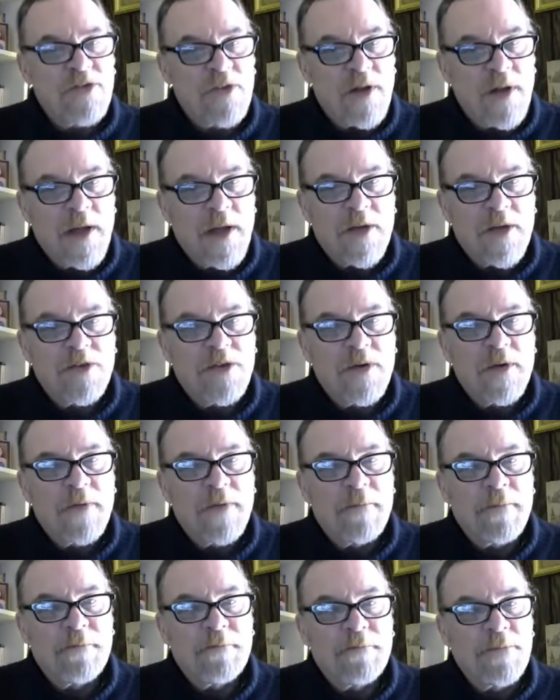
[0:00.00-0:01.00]
collector.
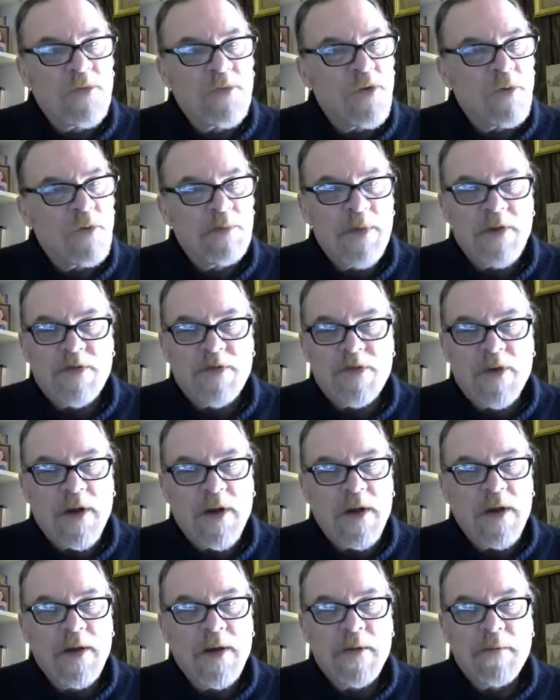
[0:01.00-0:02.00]
Don't be
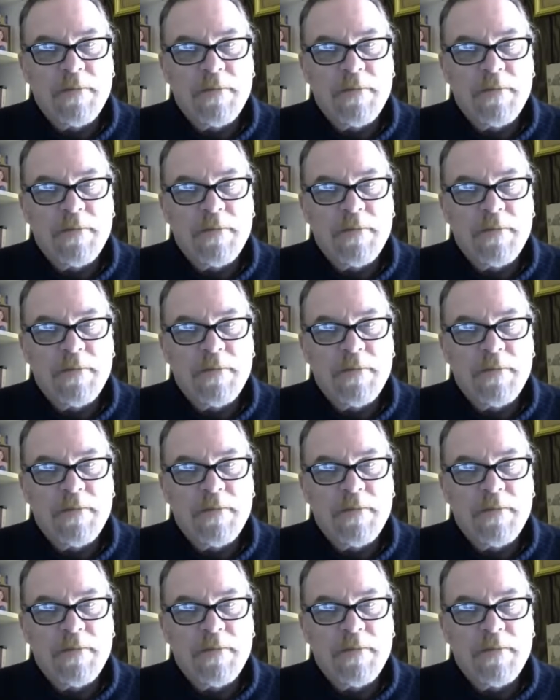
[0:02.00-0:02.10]
afraid.